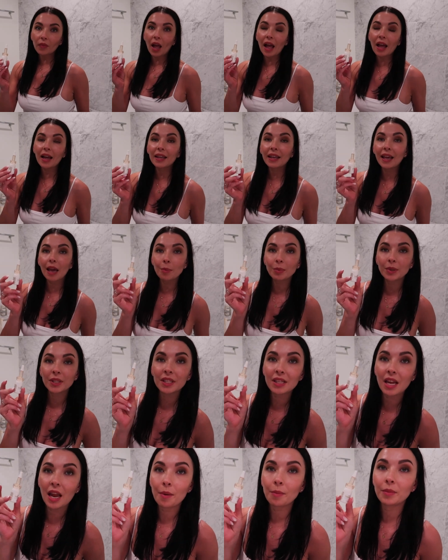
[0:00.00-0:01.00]
I
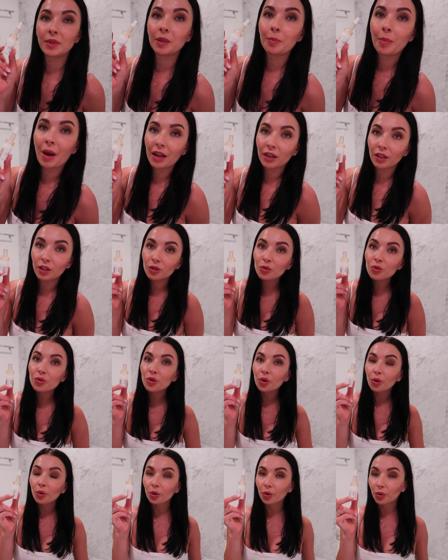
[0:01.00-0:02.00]
kept the empty bottle to
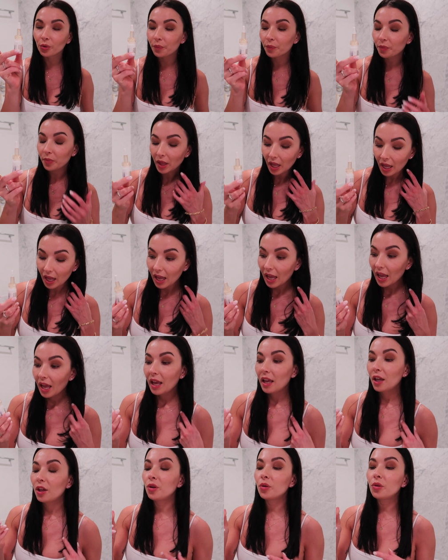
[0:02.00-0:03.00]
show you.
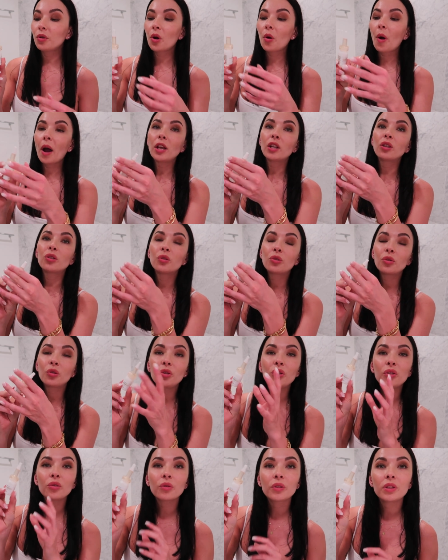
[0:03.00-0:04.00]
You know I used
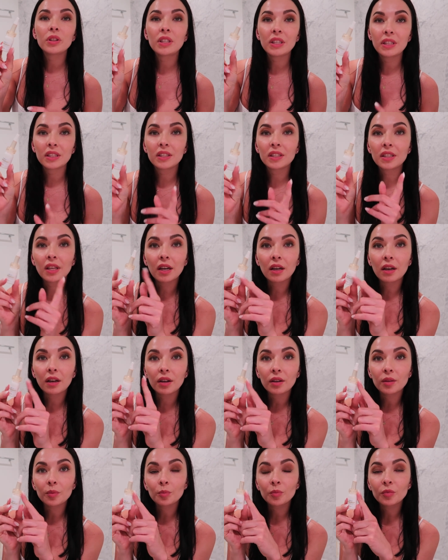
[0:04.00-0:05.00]
to use this
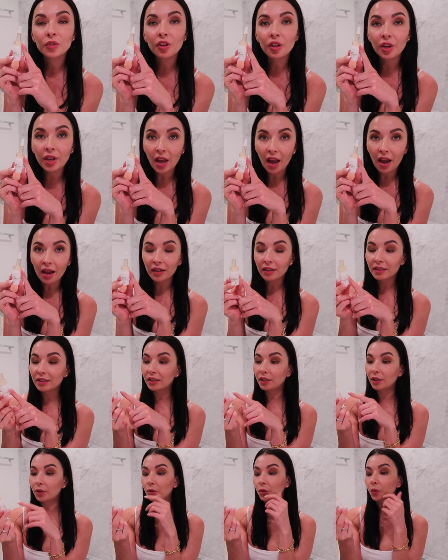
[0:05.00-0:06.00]
uh, 3R
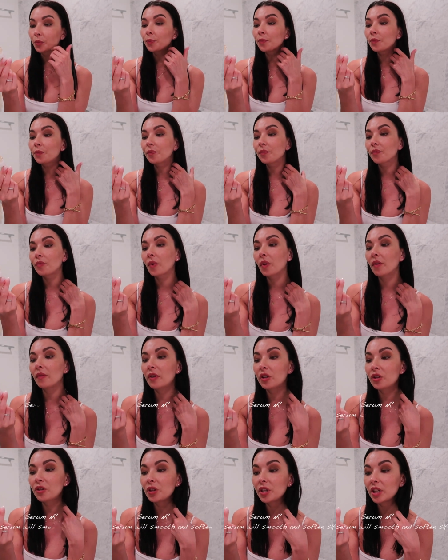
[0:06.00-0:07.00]
serum
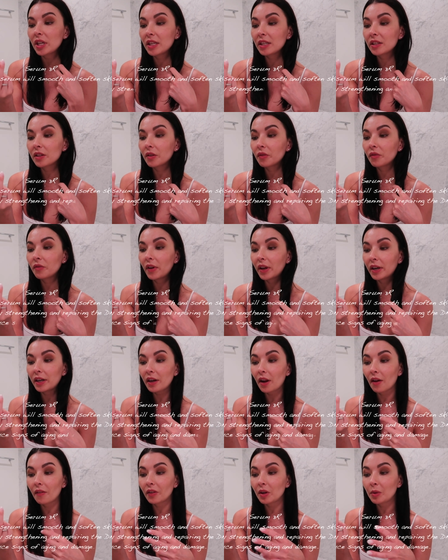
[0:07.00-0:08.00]
which is very
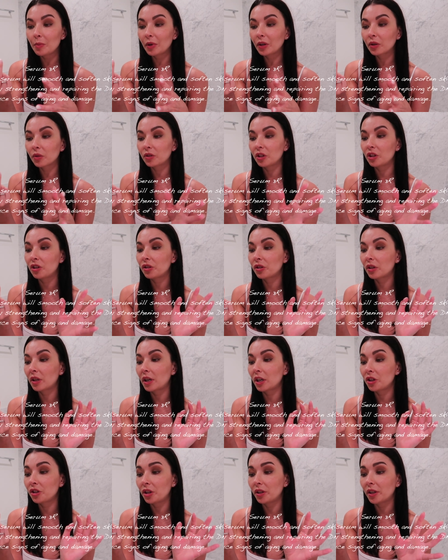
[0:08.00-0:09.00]
lovely because it's
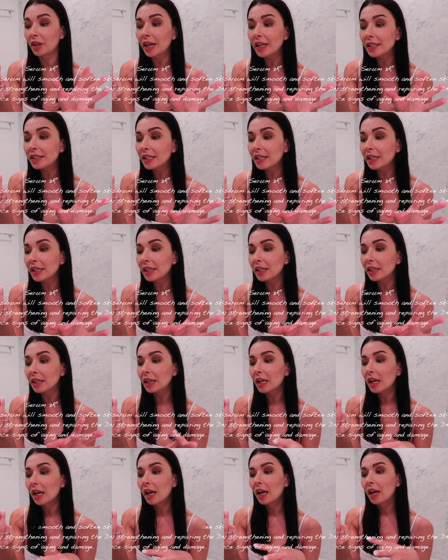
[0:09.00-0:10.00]
regenerating,